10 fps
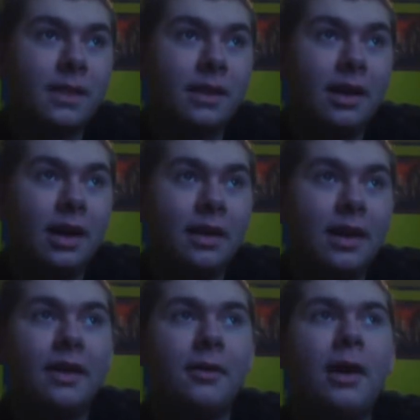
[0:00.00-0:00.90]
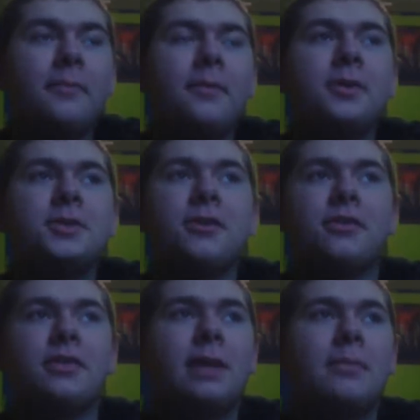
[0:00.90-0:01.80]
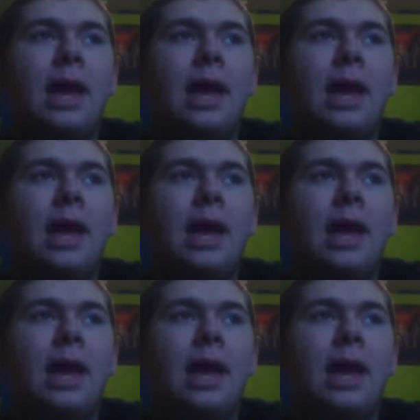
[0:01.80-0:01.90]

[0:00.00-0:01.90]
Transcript: I'm pretty sure it's the same